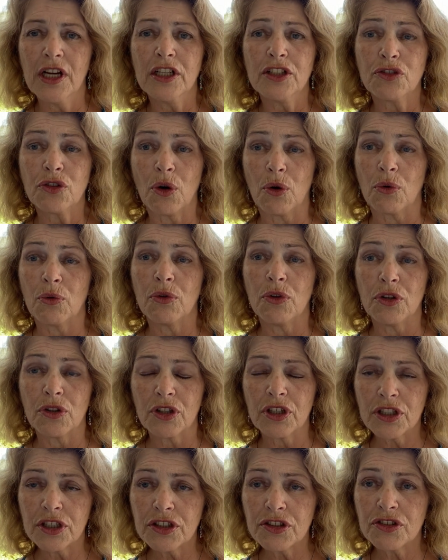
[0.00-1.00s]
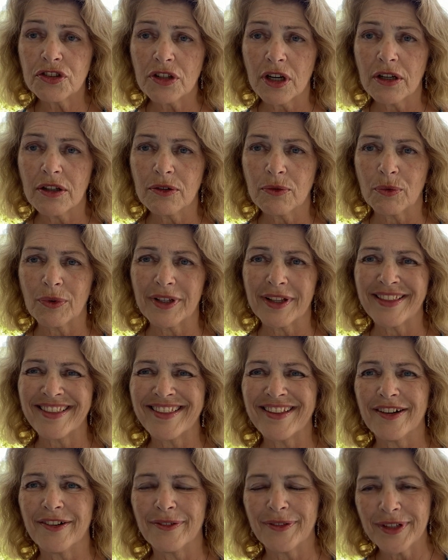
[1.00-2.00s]
So you're going to start with
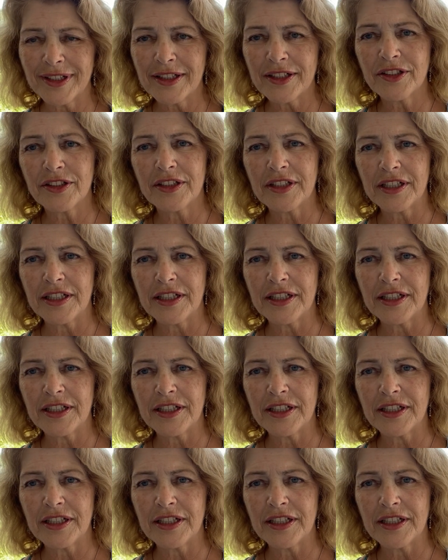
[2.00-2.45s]
a really good